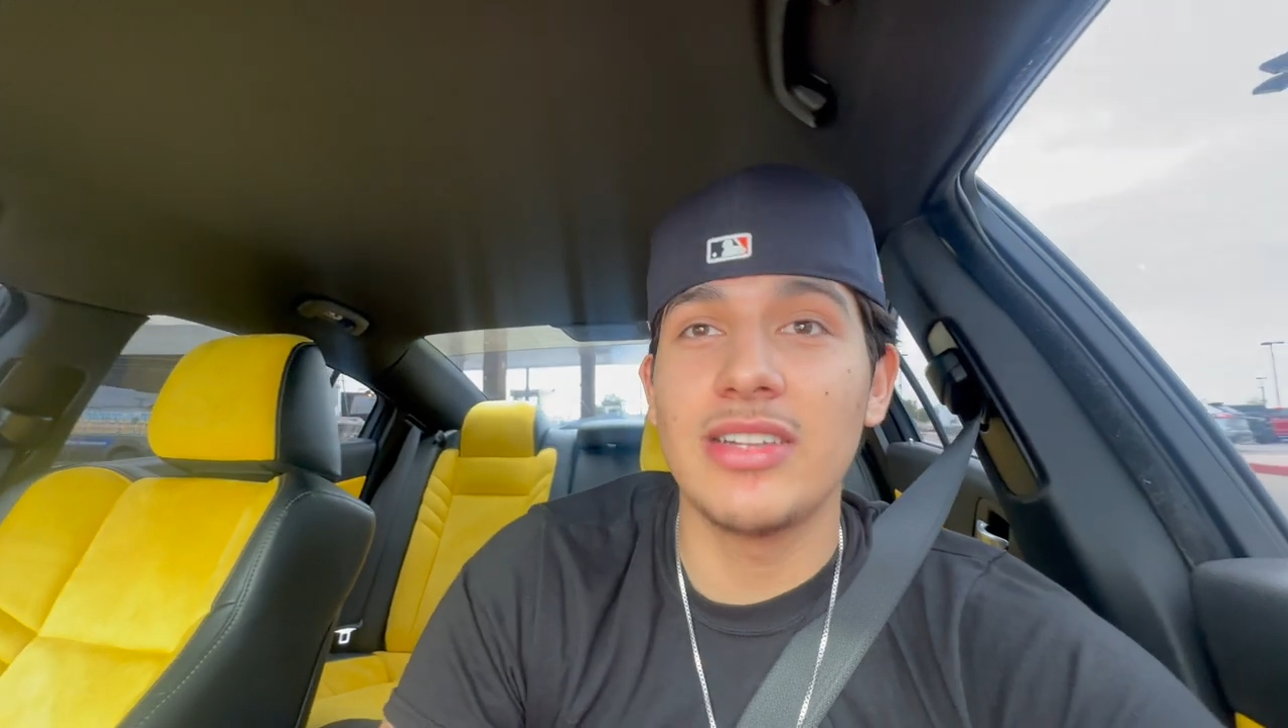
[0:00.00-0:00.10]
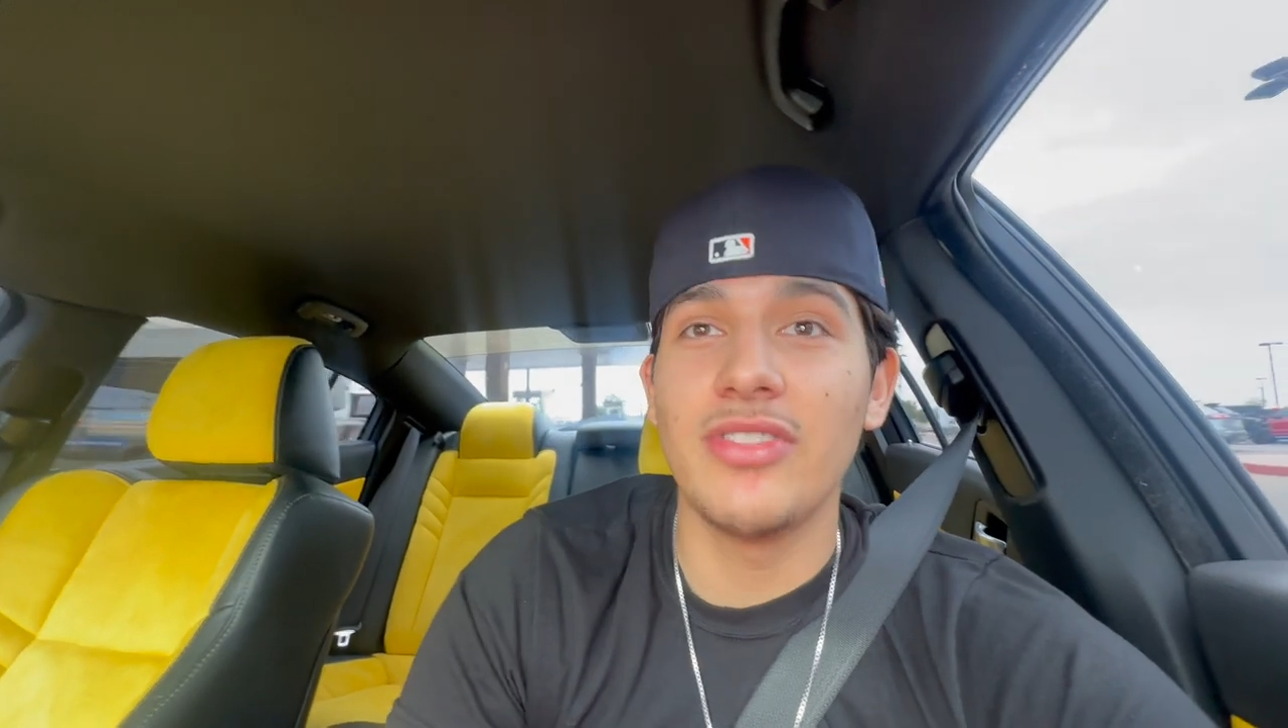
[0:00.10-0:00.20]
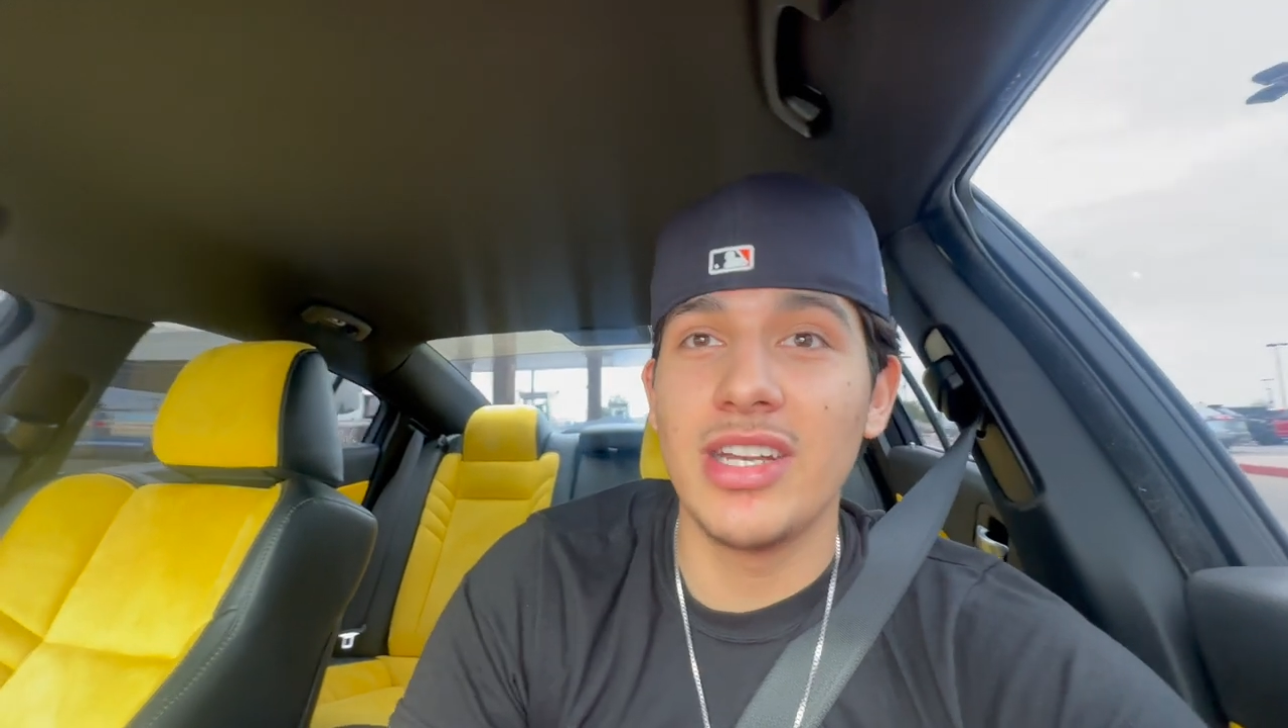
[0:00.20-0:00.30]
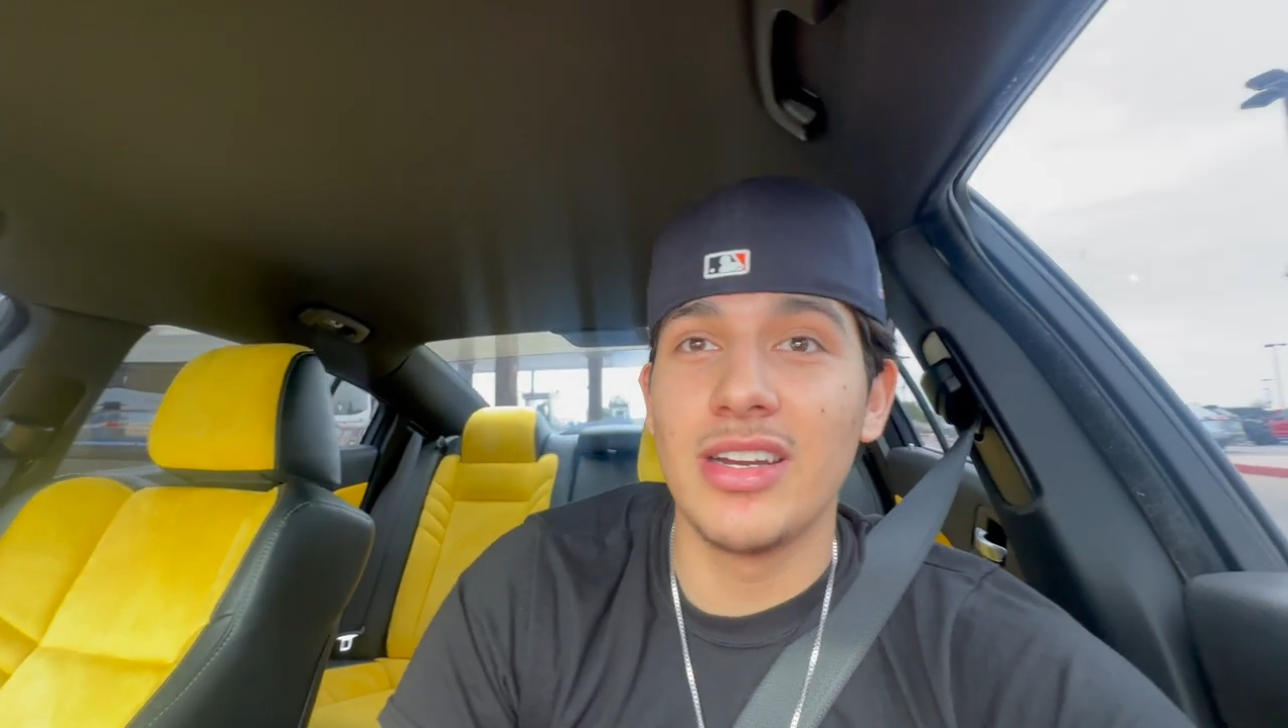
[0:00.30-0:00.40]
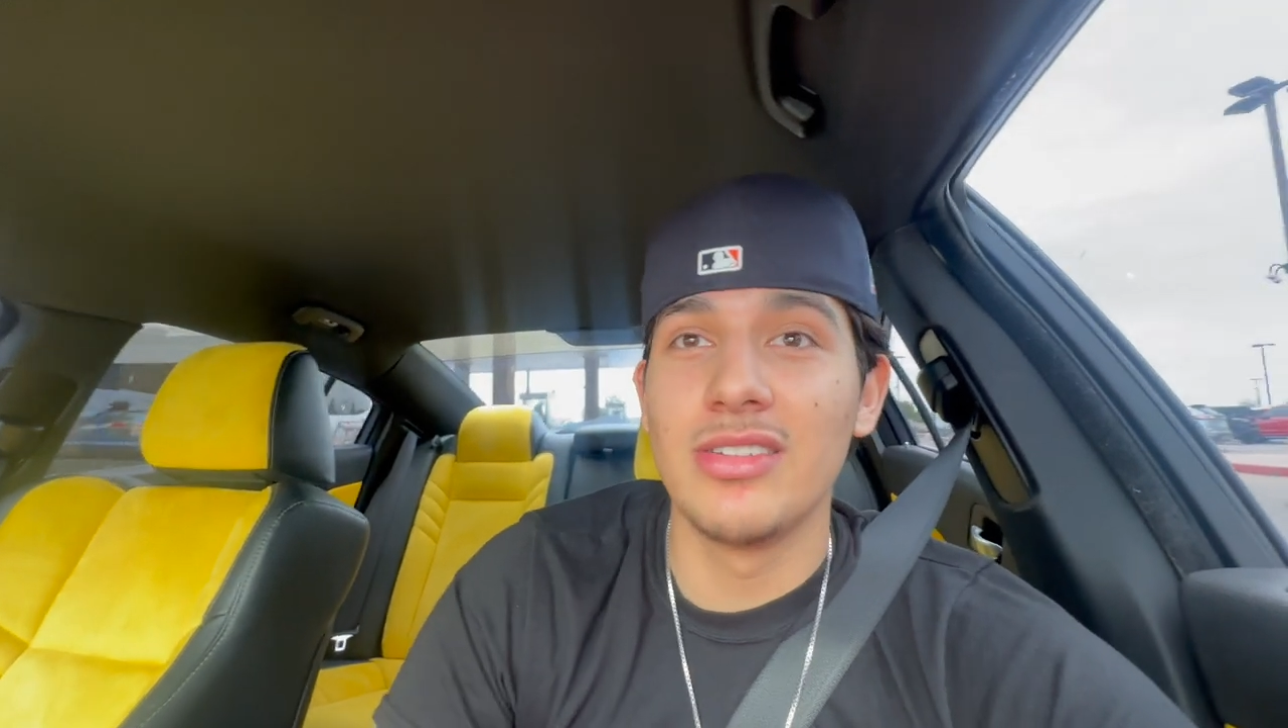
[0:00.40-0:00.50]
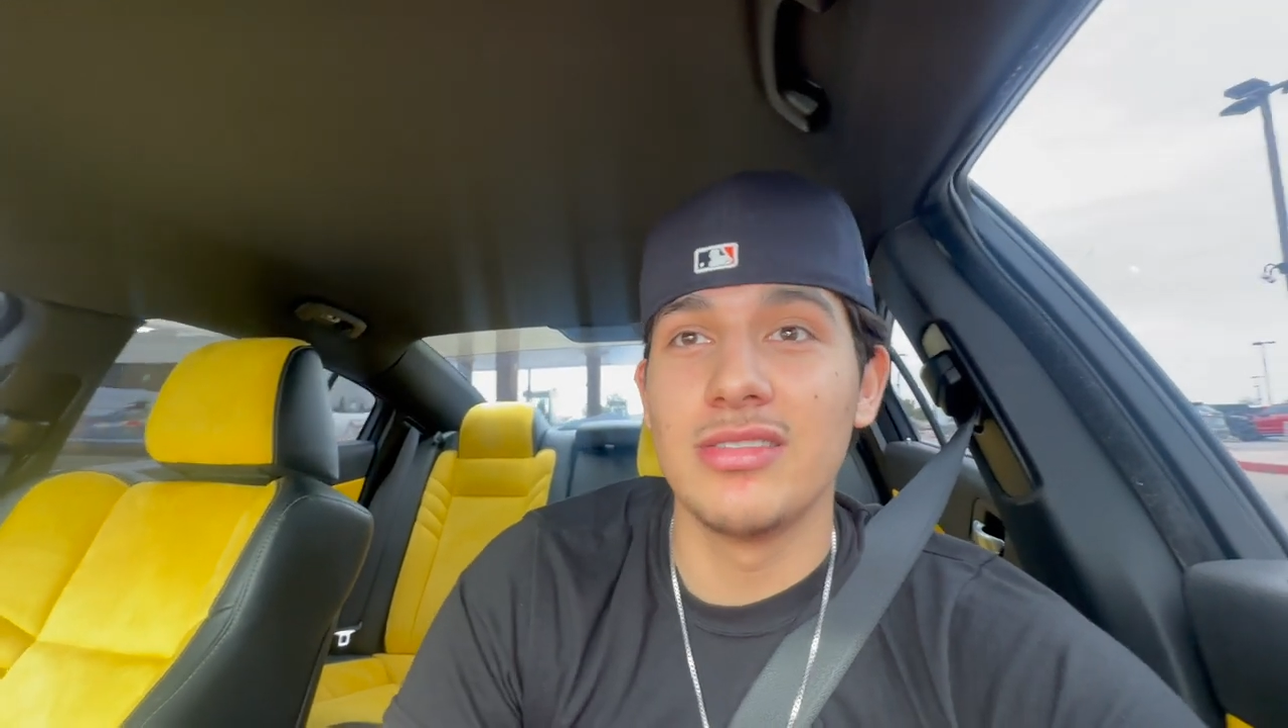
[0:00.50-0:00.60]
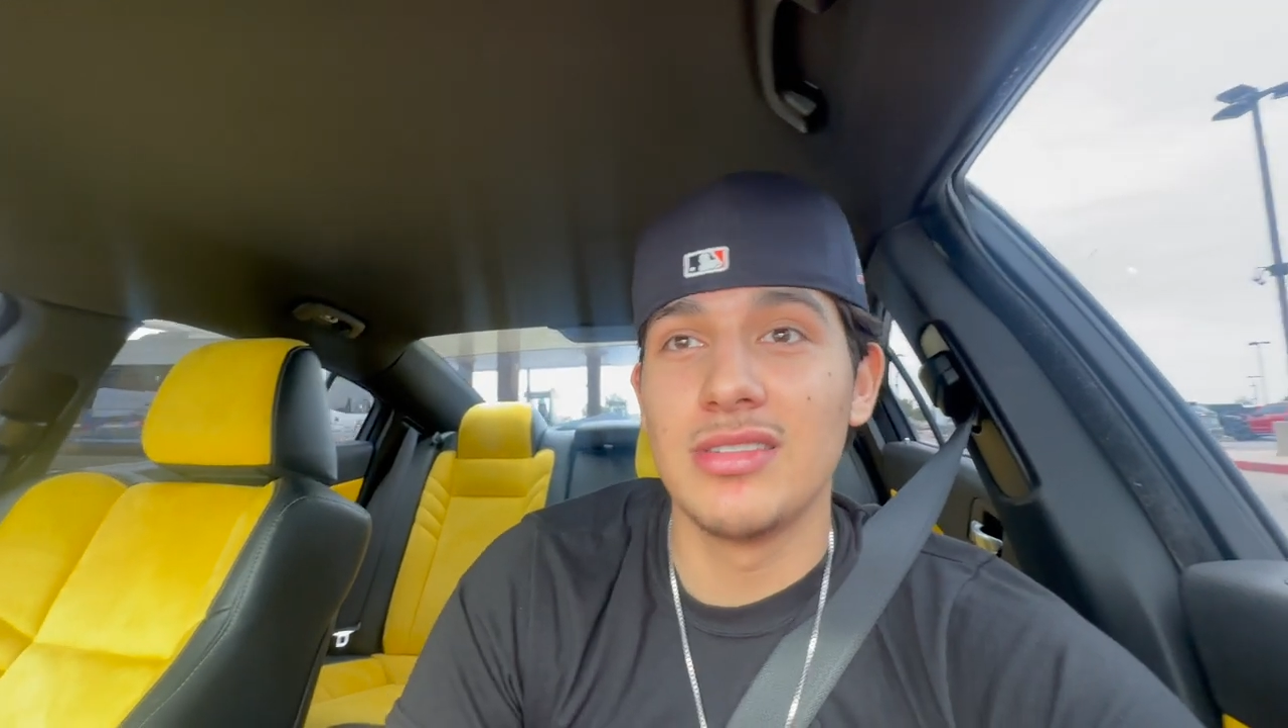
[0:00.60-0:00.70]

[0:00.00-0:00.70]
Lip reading: the video.